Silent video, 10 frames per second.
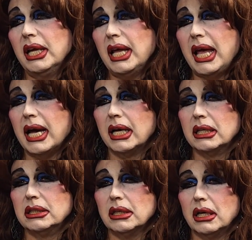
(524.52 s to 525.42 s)

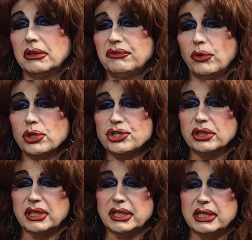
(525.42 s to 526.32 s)
And
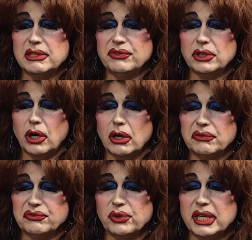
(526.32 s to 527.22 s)
unfortunately, even our
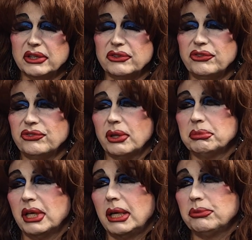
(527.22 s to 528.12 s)
friends
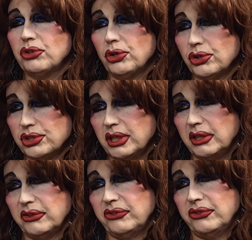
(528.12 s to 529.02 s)
sometimes hurt
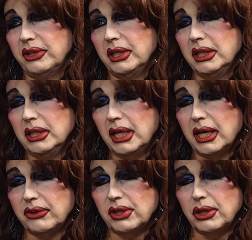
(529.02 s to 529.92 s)
us.
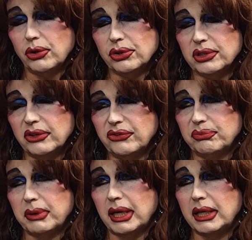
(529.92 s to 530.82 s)
And they hurt us
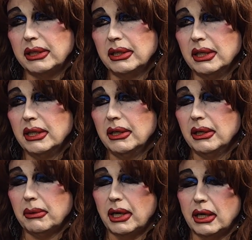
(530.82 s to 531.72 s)
by
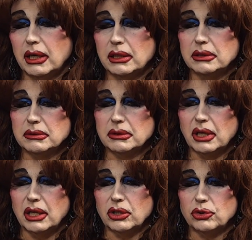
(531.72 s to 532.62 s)
uh,
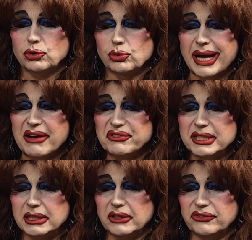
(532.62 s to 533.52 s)

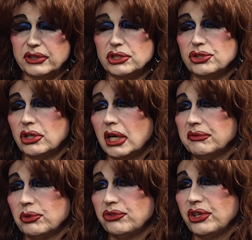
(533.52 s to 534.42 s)
drafting us into
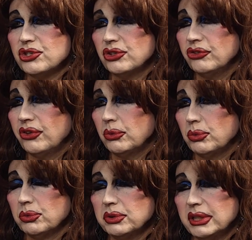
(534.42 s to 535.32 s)
conversations that we're
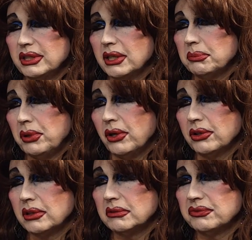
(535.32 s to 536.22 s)
really not a part
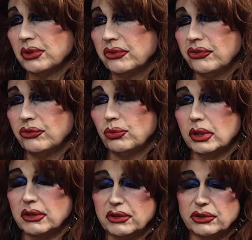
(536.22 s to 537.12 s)
of. For instance, one
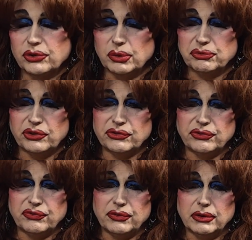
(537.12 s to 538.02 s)
of the terms that's
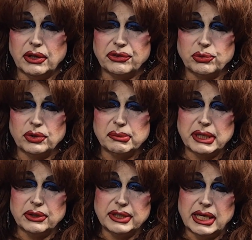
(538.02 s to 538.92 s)
uh, thrown
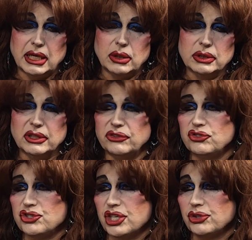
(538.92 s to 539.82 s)
about now is
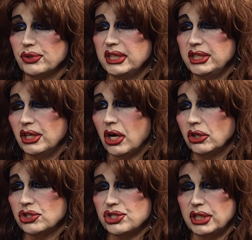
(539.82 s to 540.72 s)
gender
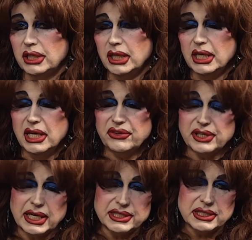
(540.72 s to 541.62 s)
ideology, the
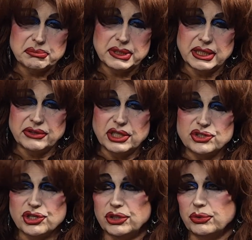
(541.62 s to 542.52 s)
idea being that
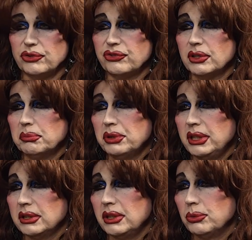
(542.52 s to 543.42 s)
gender is a
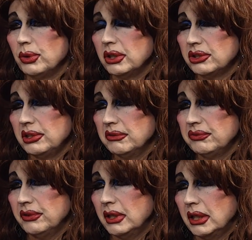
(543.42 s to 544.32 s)
completely relative
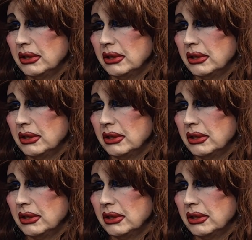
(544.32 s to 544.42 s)
uh,